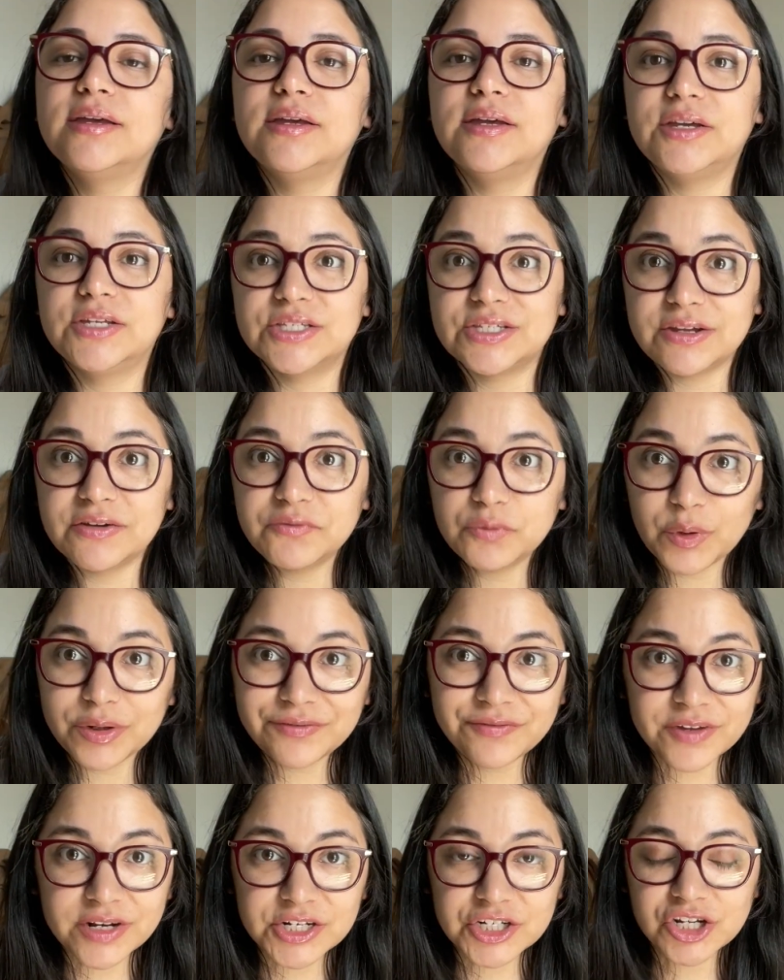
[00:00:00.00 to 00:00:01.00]
So I have one
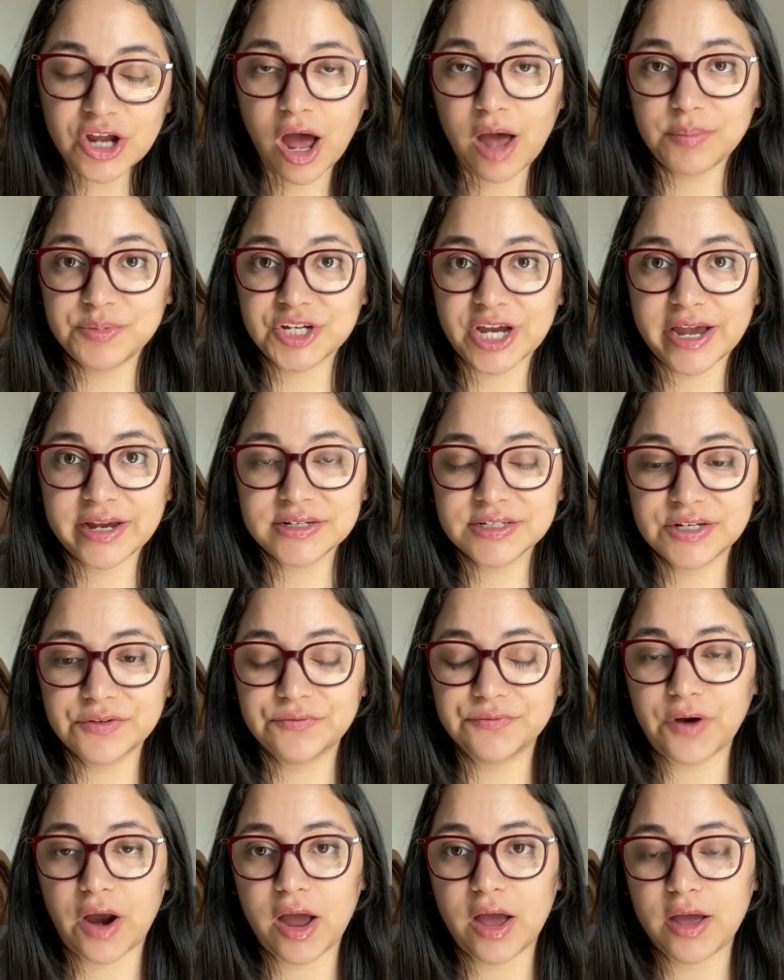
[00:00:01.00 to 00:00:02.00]
finished object
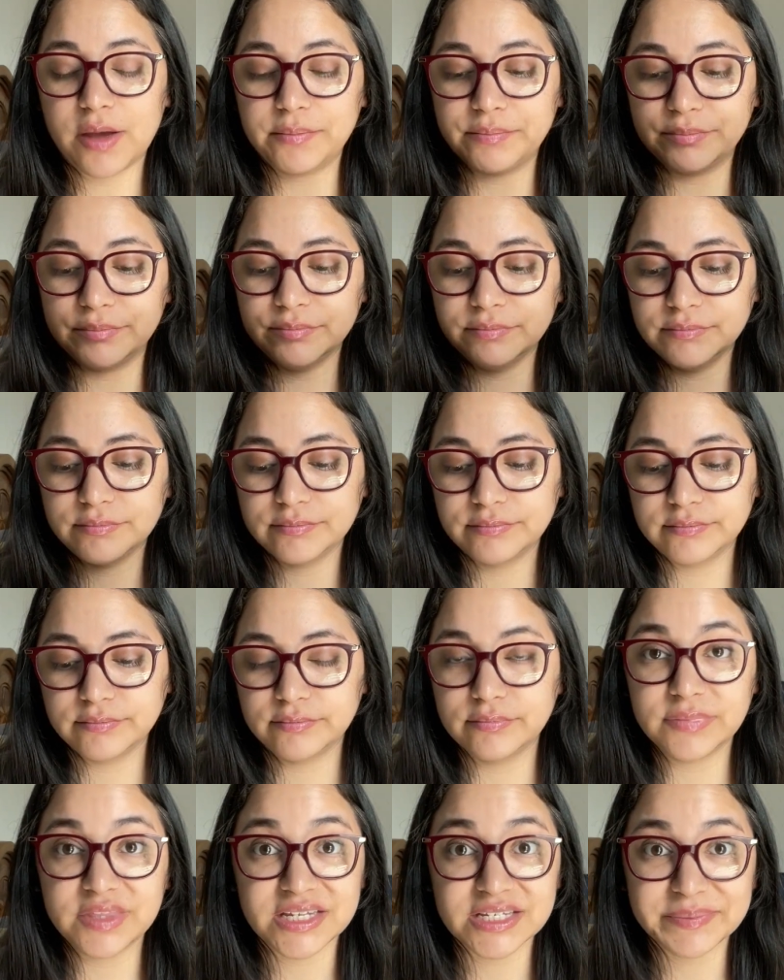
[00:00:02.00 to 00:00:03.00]
from
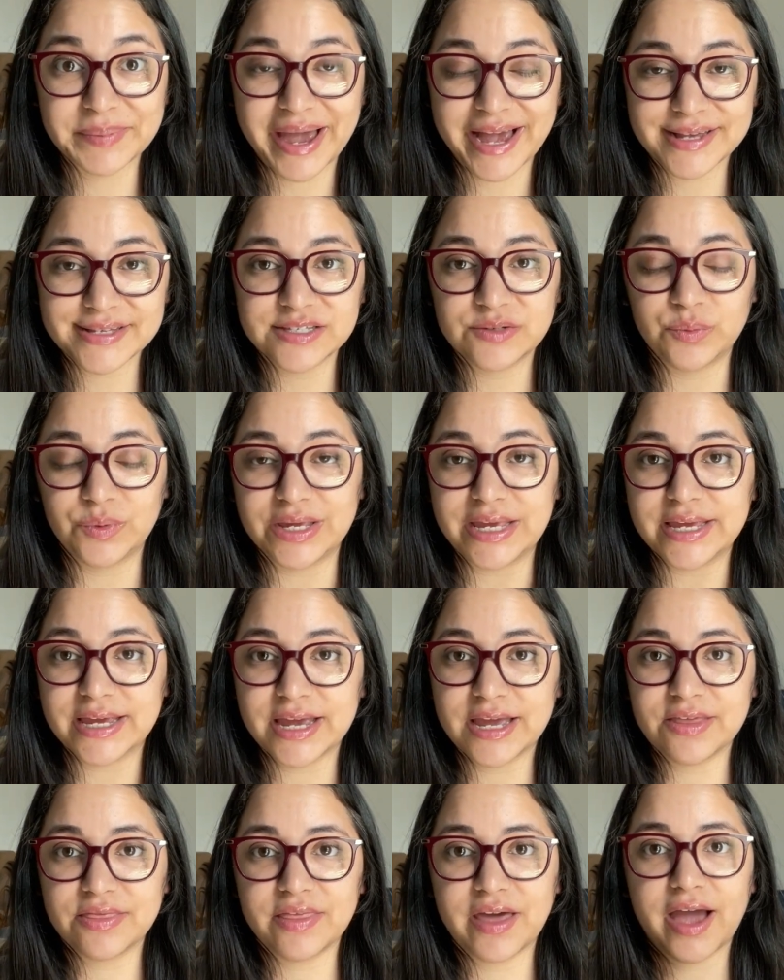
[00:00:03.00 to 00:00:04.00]
this past week,
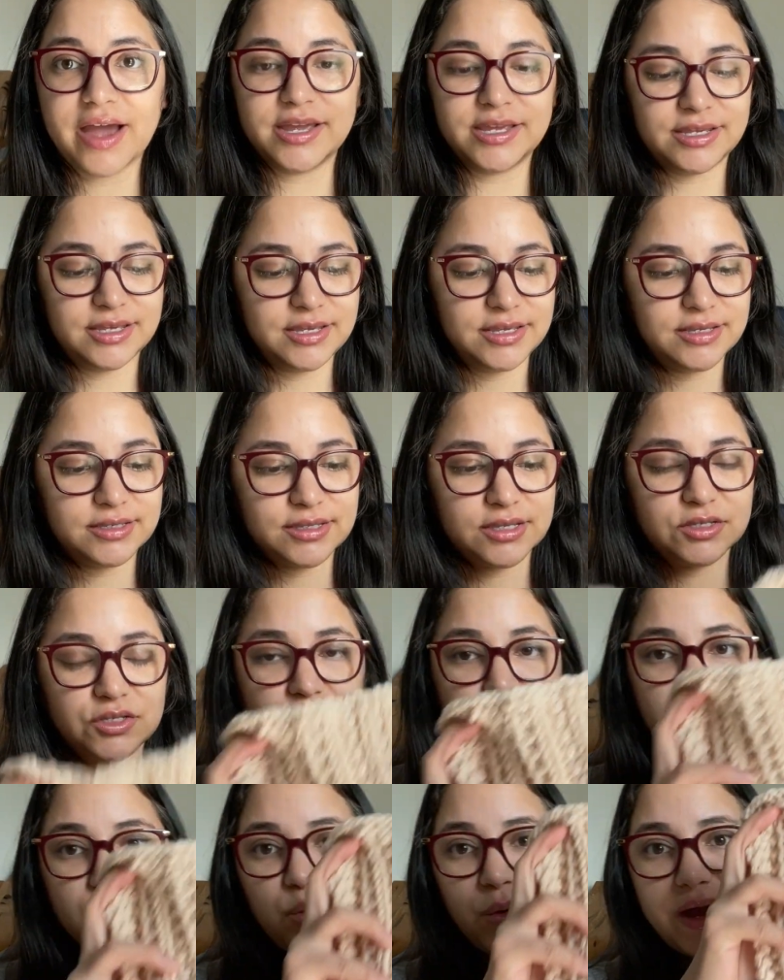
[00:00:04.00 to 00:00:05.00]
and that is a
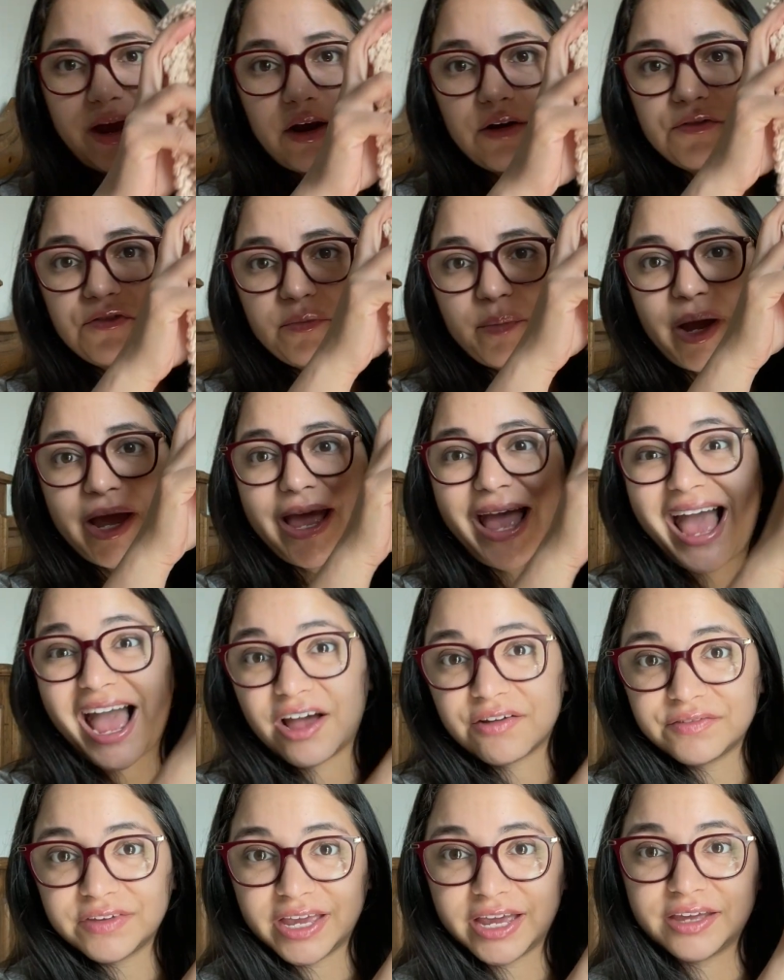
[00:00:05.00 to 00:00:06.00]
square for my
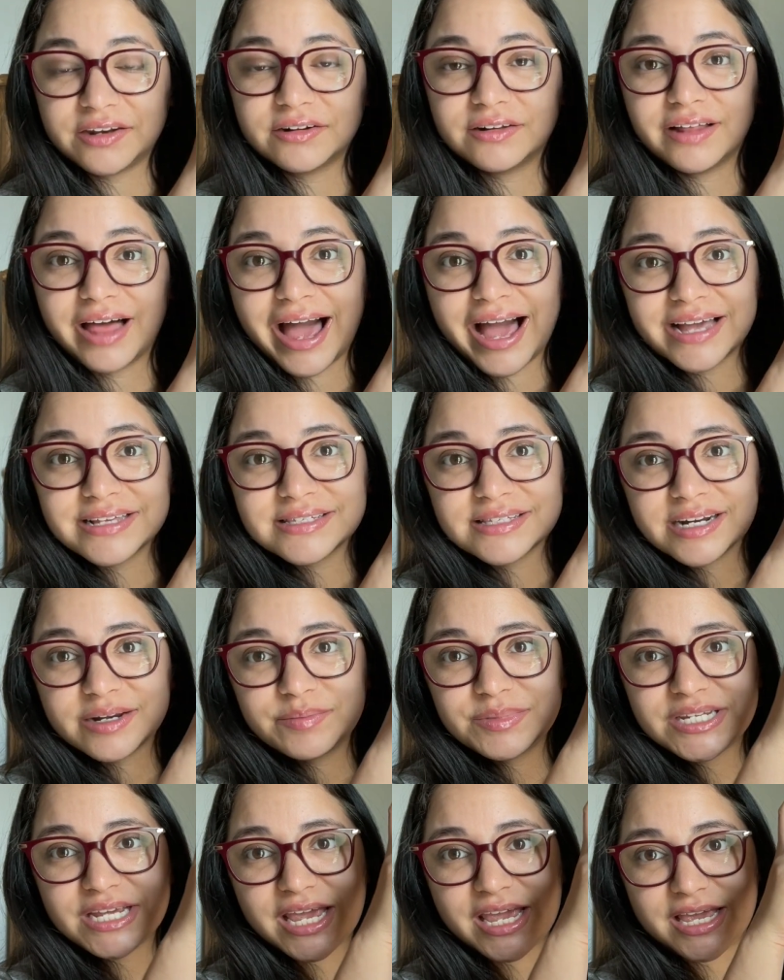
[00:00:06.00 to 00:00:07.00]
Afghan class that I'm
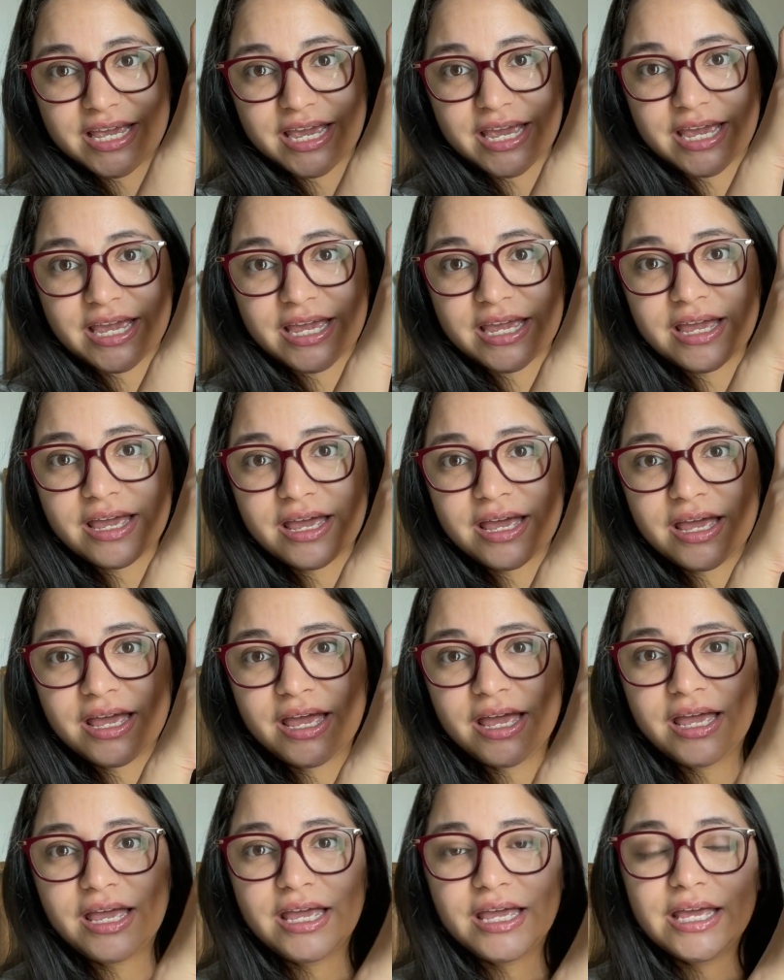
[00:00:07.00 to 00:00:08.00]
taking.
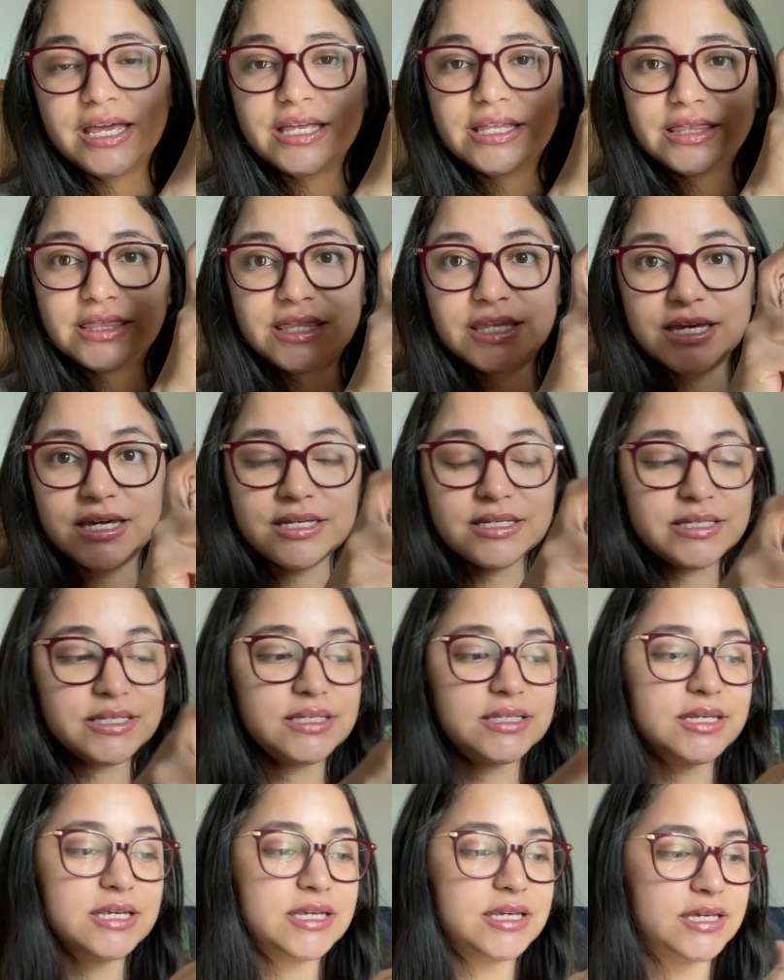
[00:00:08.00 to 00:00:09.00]

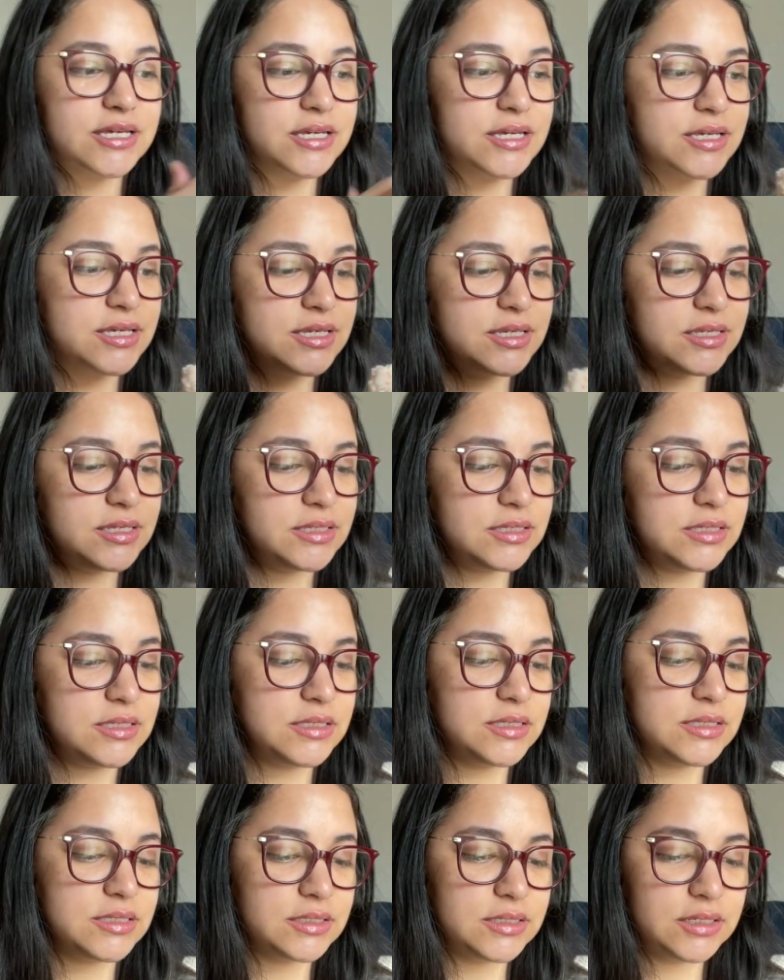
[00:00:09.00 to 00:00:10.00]
This
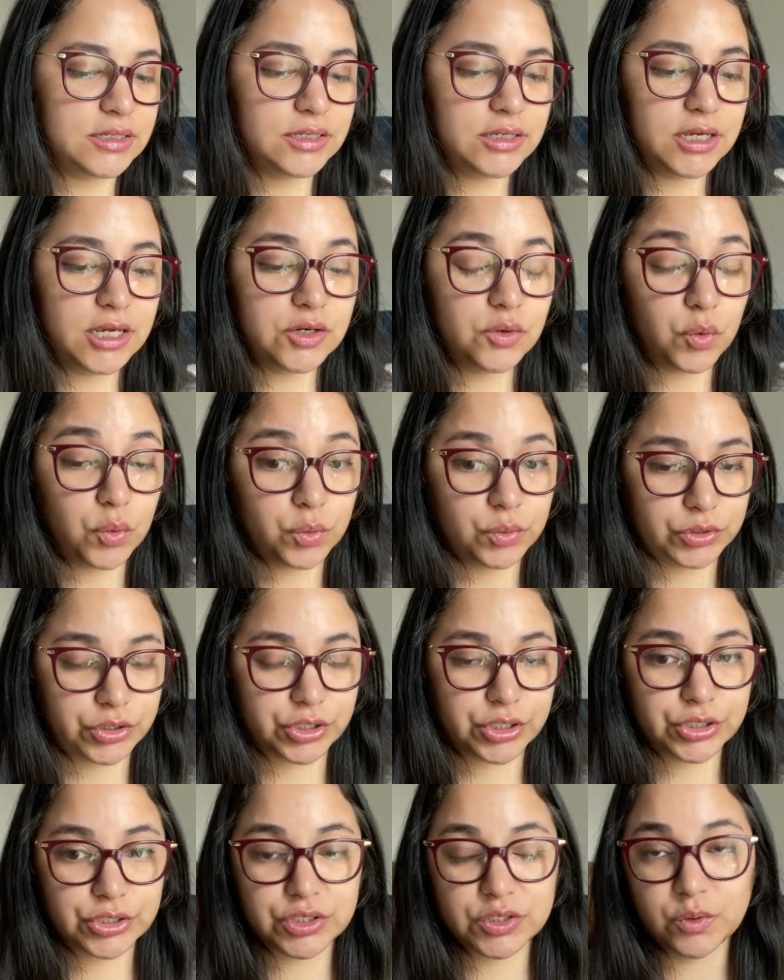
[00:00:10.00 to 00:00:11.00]
is an
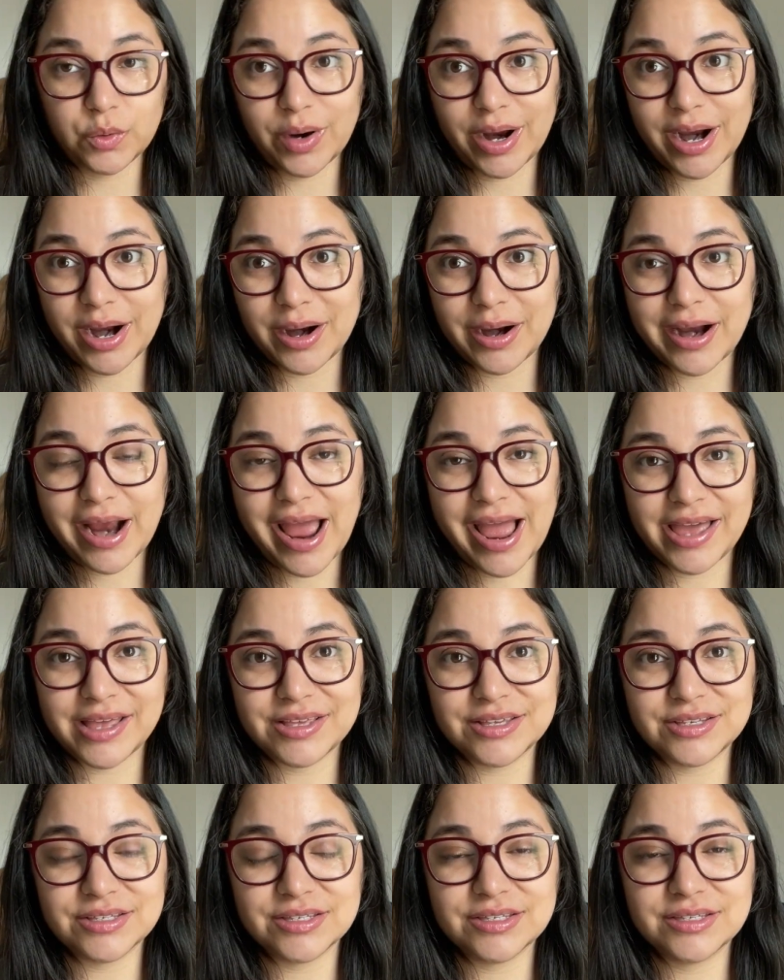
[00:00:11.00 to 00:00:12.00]
older square.
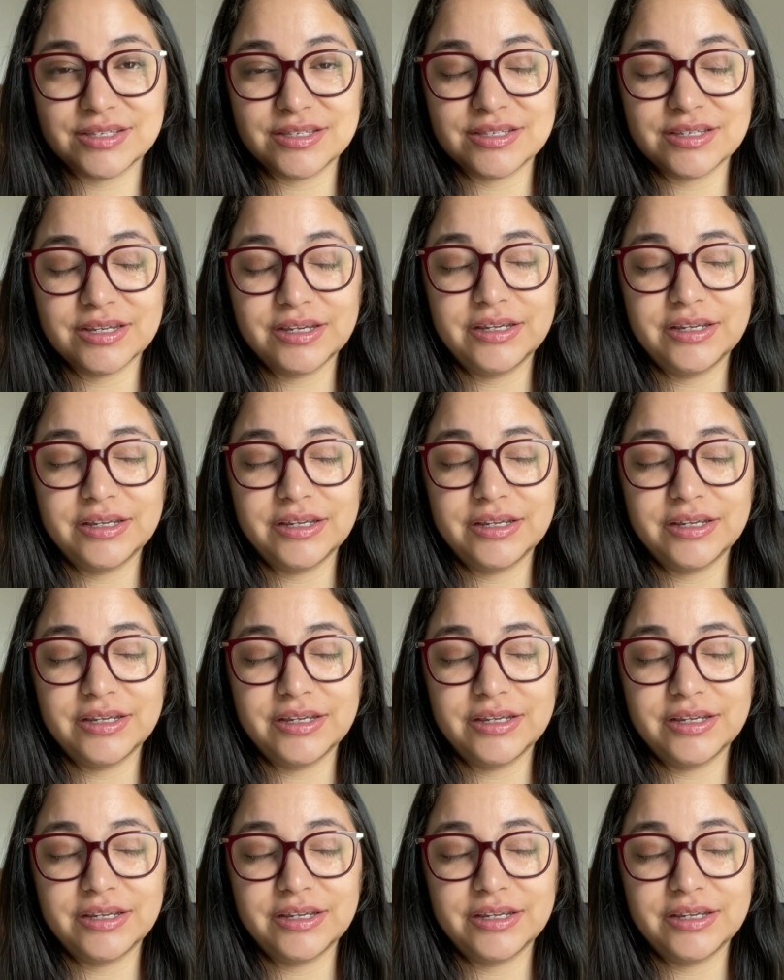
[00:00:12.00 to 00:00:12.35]
As